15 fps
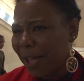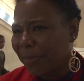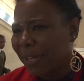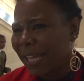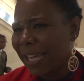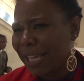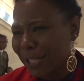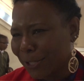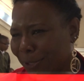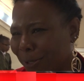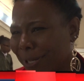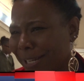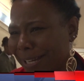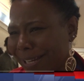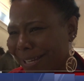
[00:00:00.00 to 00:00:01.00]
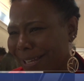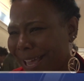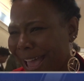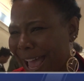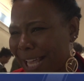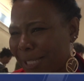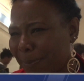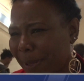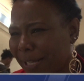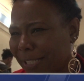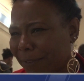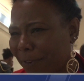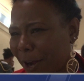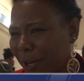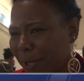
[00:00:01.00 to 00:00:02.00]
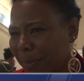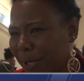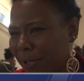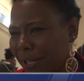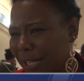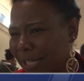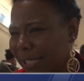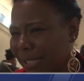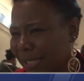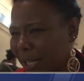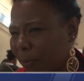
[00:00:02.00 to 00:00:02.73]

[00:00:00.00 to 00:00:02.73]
the history aspect of our community.